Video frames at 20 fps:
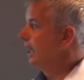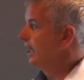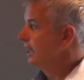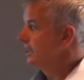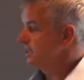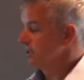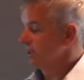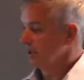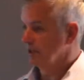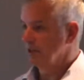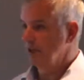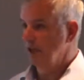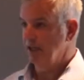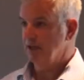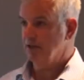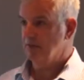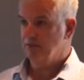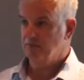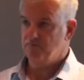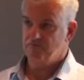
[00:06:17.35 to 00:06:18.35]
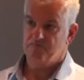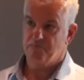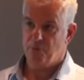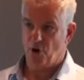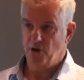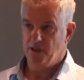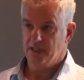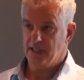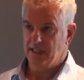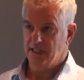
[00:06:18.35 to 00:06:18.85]
It's a
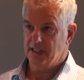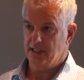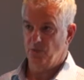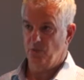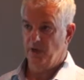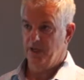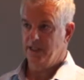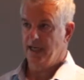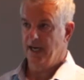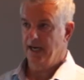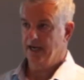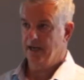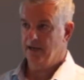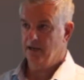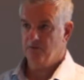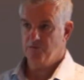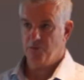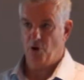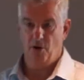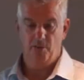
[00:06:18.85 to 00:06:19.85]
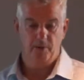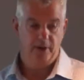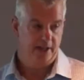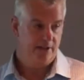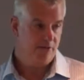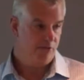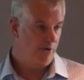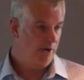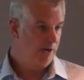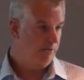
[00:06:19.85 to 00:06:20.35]
process that we take probably
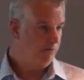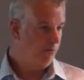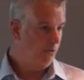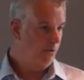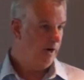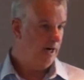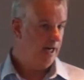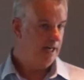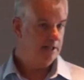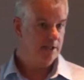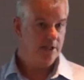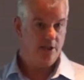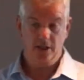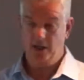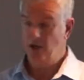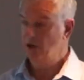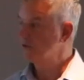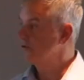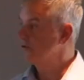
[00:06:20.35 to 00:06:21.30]
3 to 4 hours to go